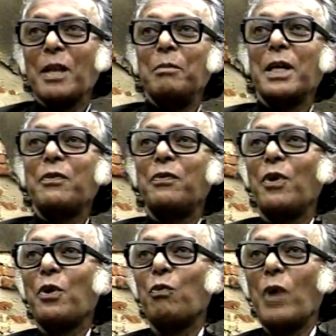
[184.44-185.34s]
But
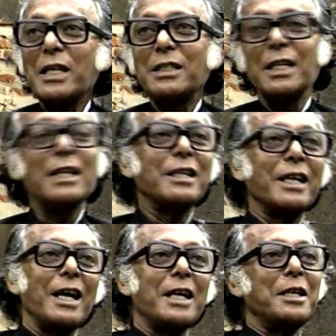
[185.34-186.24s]
for one single
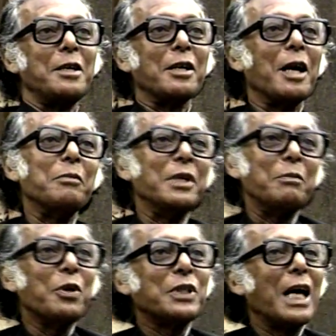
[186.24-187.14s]
day I didn't come here
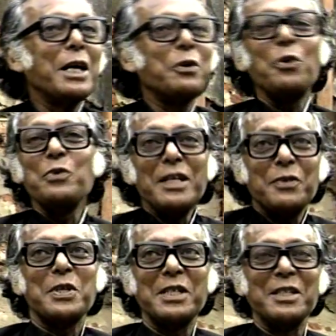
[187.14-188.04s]
because I had no
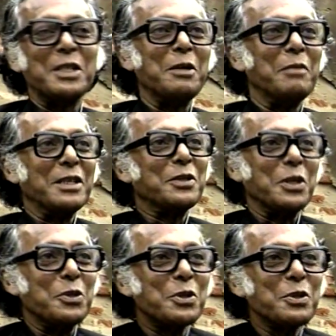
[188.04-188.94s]
interest in cinema as
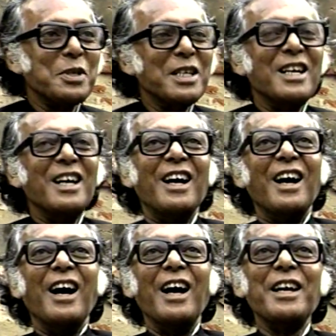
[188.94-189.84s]
such.
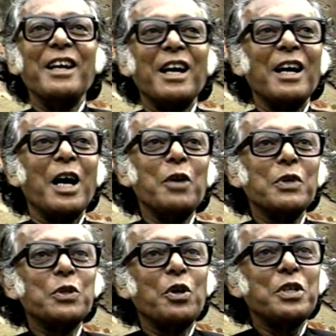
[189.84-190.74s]
And uh, I
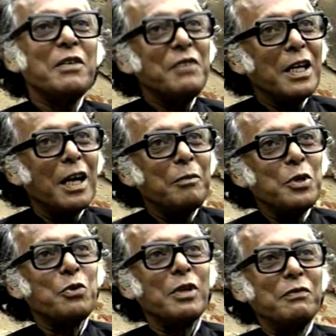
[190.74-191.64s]
was not even a
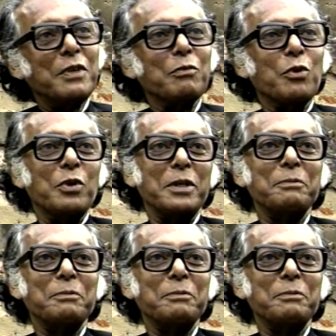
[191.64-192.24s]
habitual film goer.